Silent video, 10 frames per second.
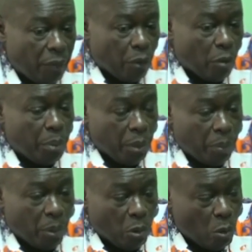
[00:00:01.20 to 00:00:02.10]
for
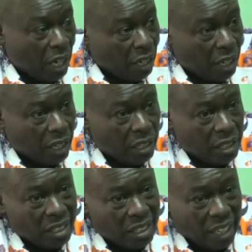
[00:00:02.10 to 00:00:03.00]
people who are
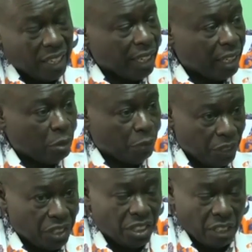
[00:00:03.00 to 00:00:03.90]
likely to
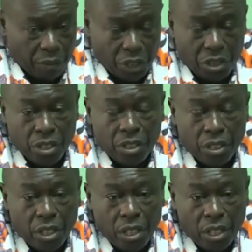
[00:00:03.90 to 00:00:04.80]
face starvation.
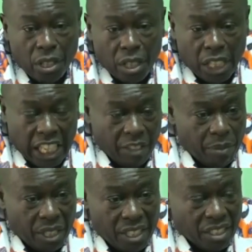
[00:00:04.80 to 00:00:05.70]
The
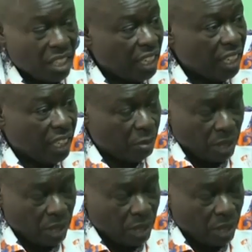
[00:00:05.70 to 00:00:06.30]
government is clear that